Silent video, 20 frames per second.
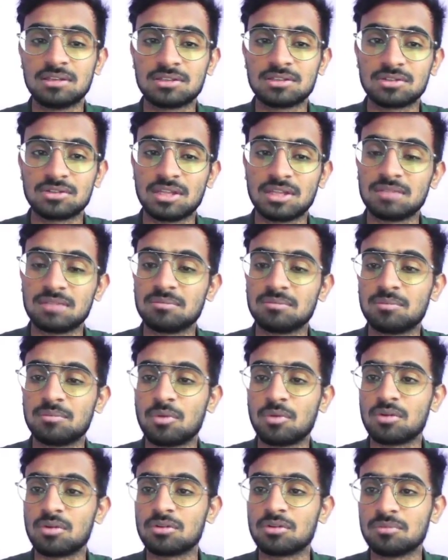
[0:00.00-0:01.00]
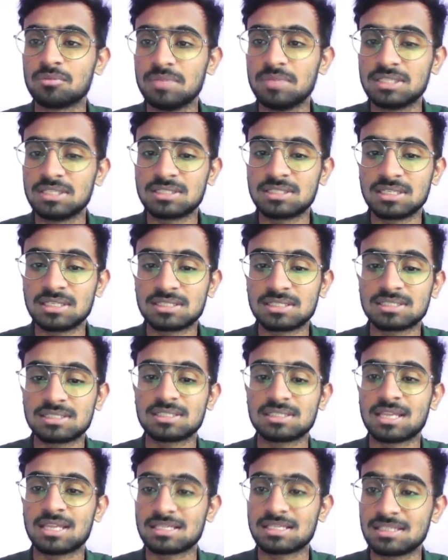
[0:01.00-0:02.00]
So then pawn to
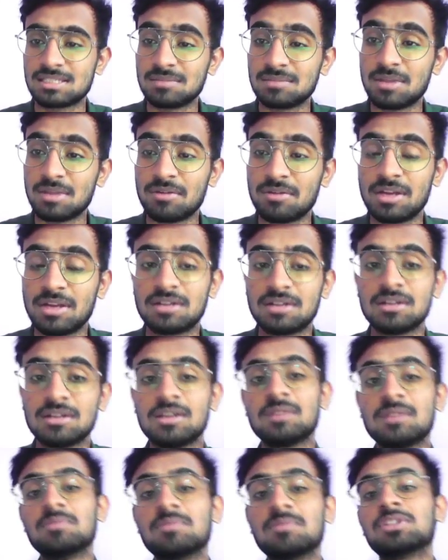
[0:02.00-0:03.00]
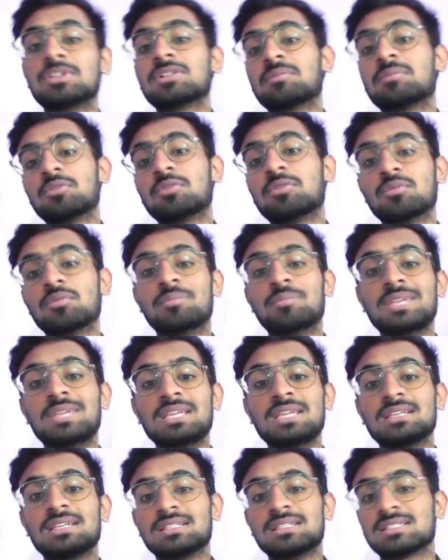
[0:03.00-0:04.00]
b6, castling by white, bishop to
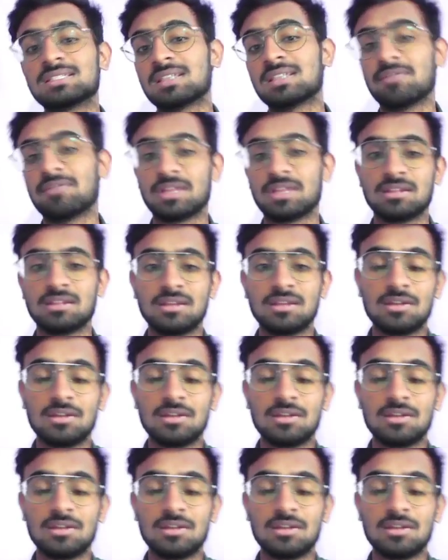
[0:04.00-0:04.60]
b7.